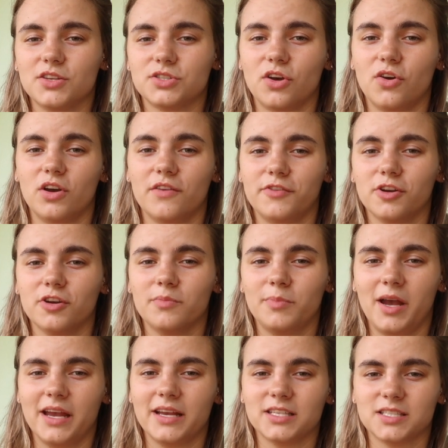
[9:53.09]
So if you're
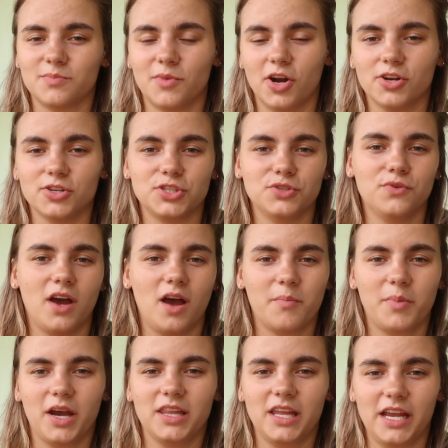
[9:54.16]
buying smart, do not
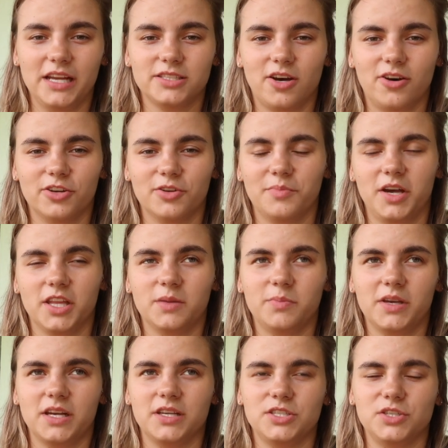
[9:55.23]
buy the $8 a month
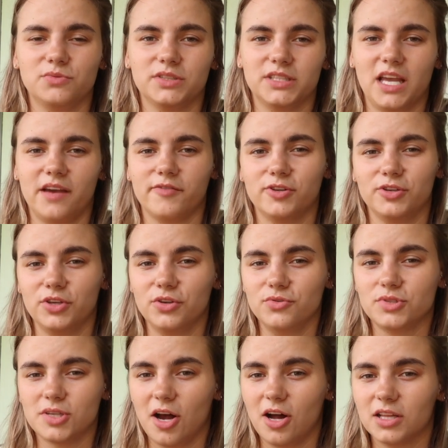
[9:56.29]
because you will never
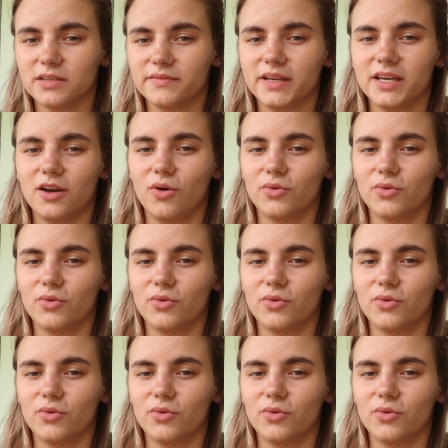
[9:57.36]
use all of it.